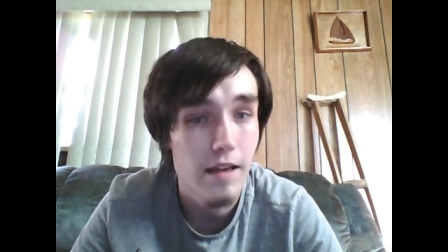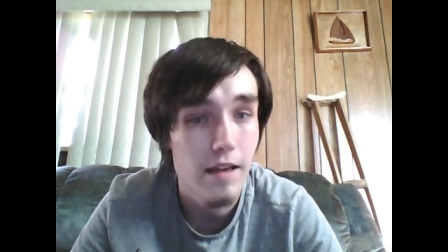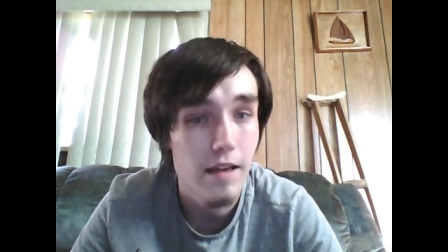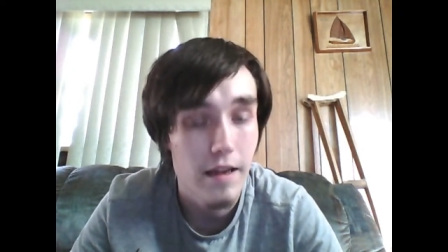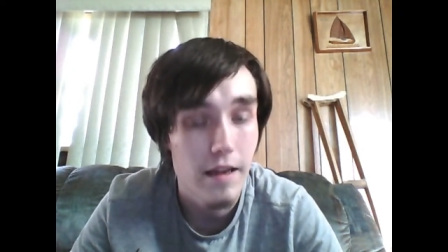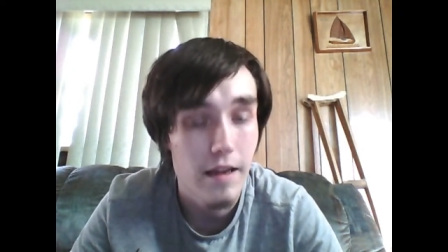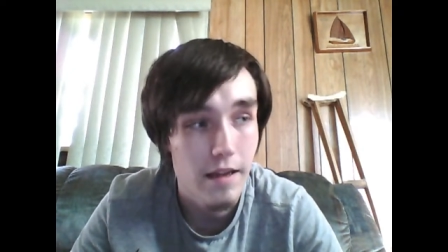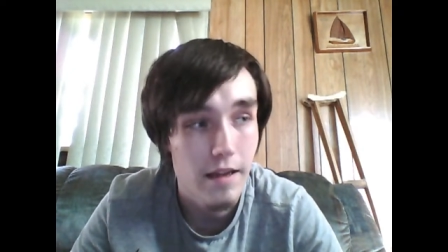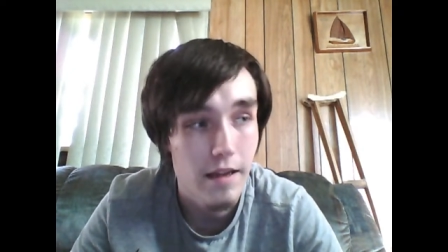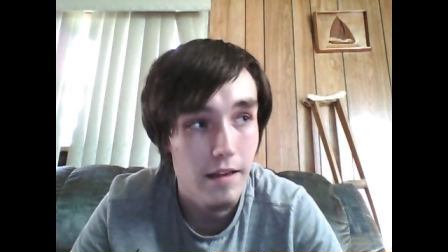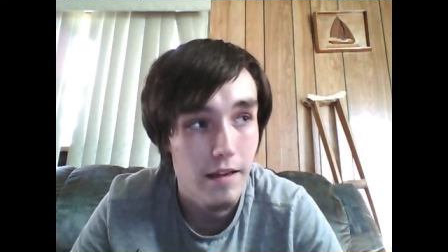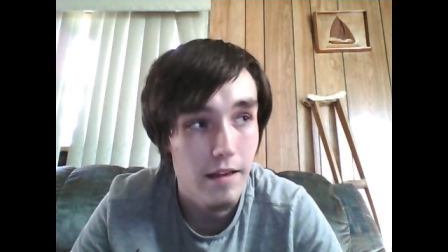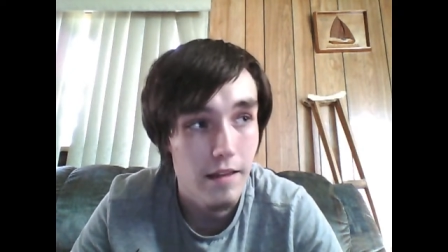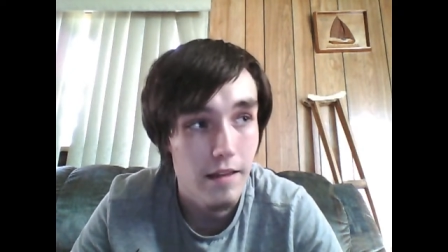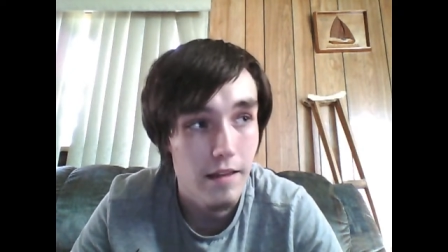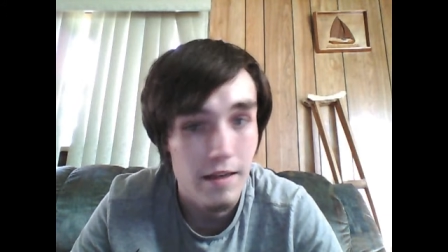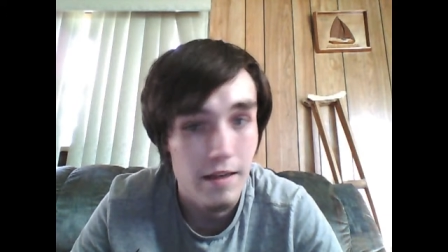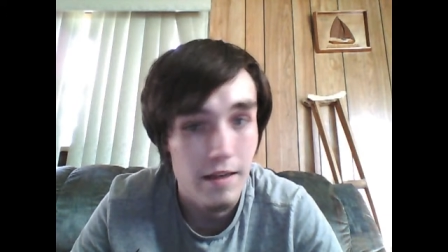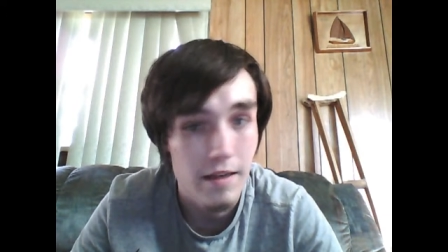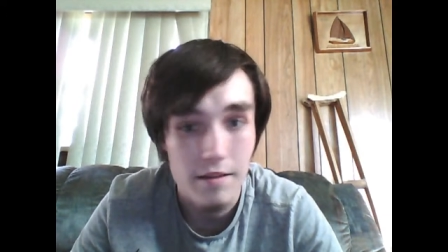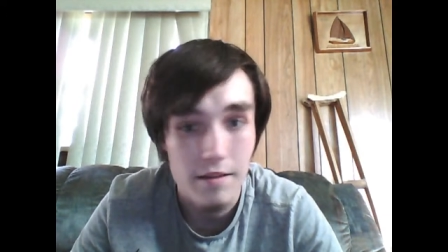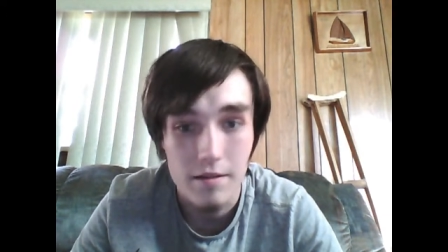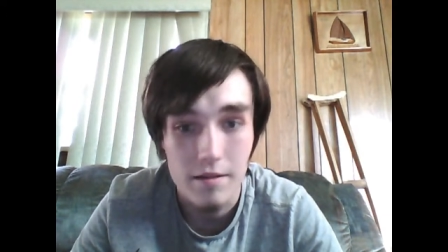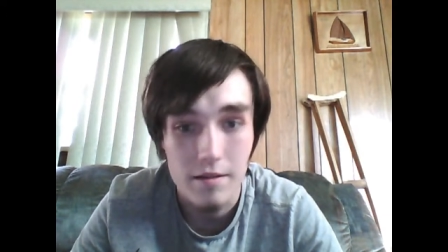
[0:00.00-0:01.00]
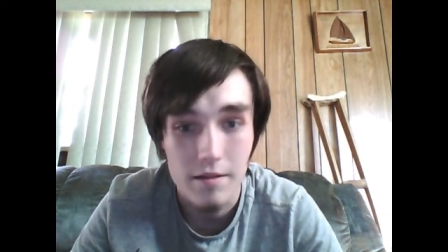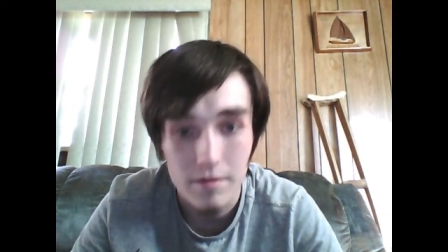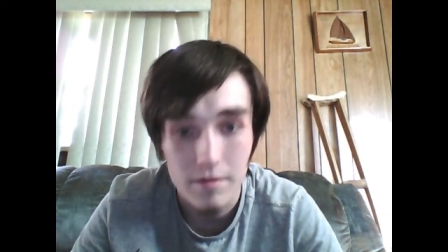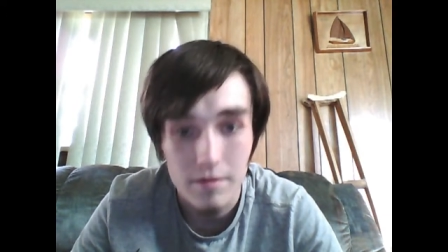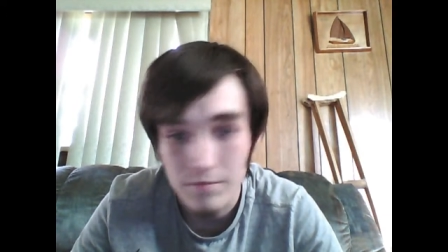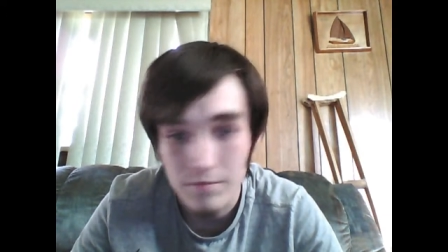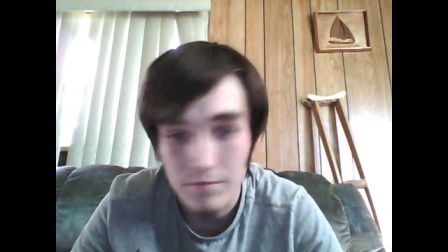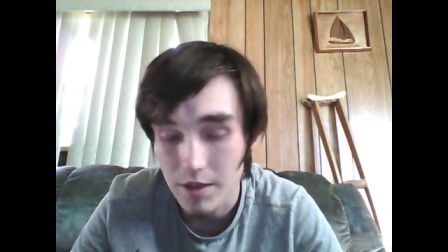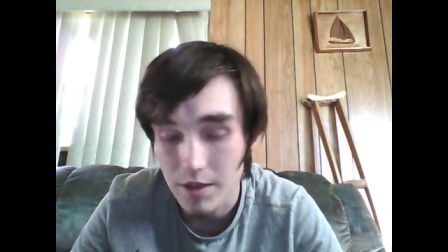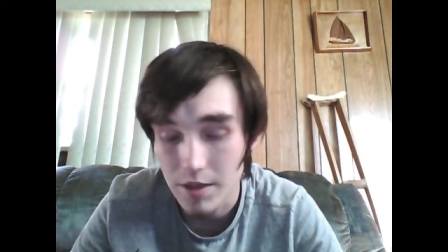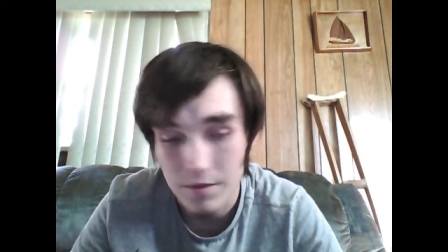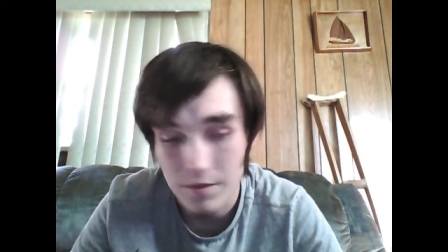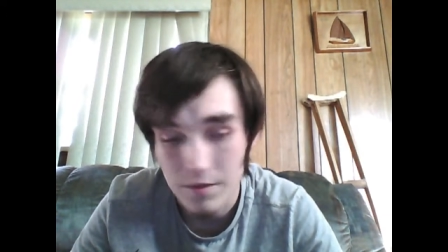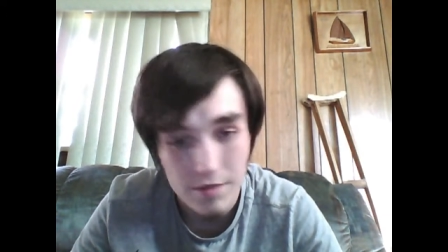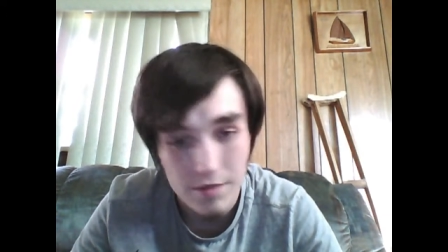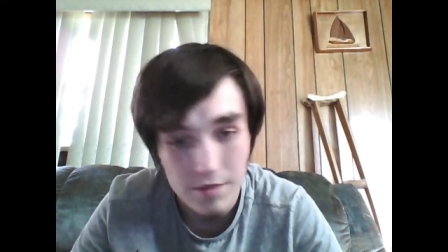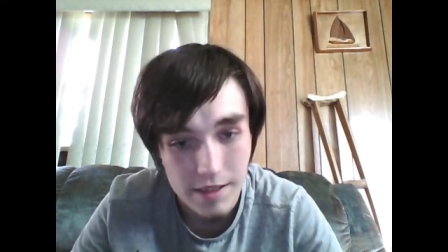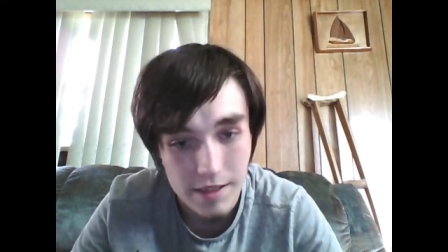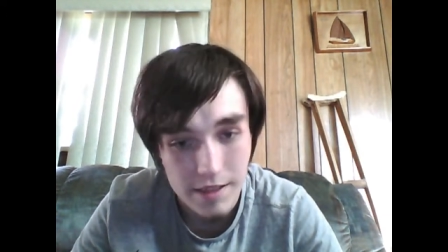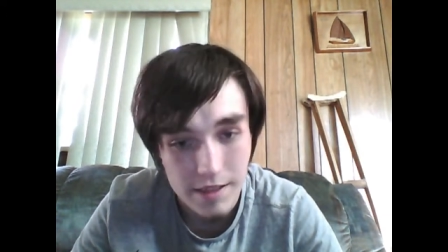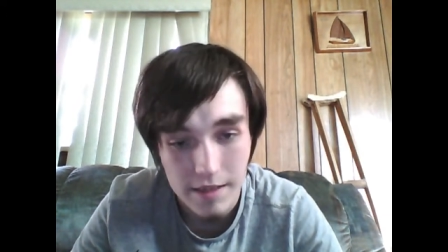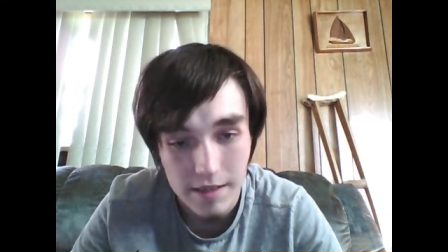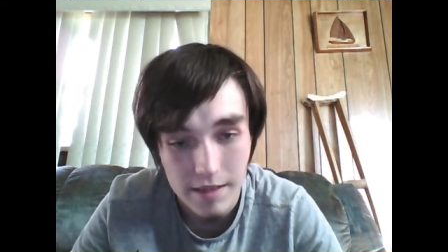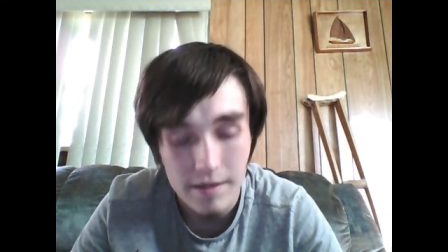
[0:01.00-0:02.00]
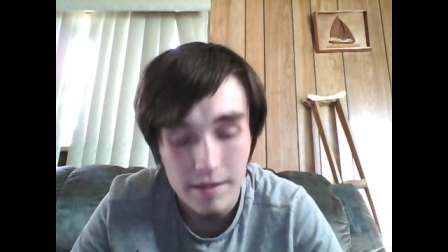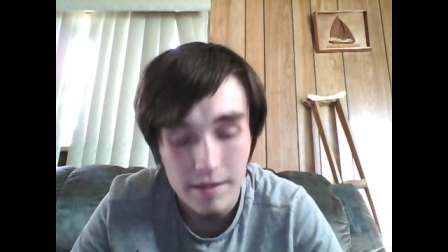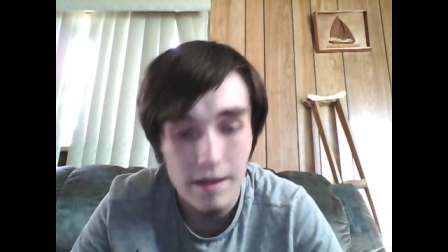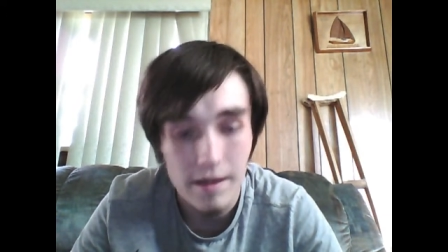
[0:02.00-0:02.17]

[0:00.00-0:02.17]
and, like the doctor said,